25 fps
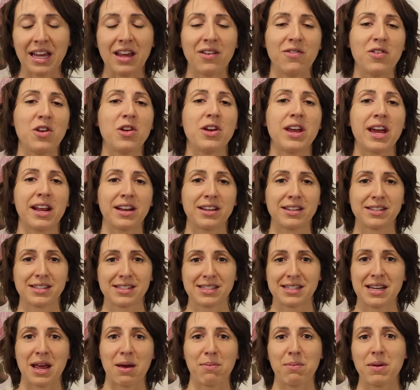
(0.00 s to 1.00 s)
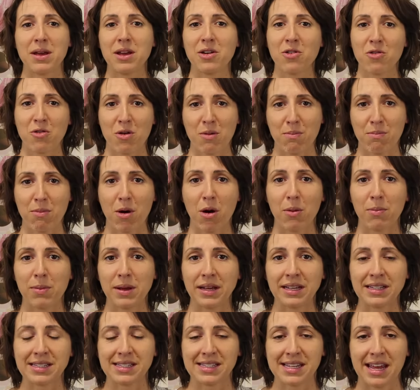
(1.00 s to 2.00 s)
if you get a snapping or a
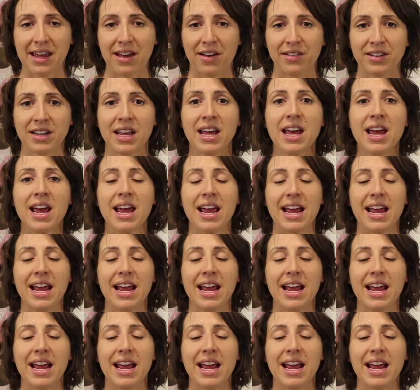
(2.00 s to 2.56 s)
popping sound,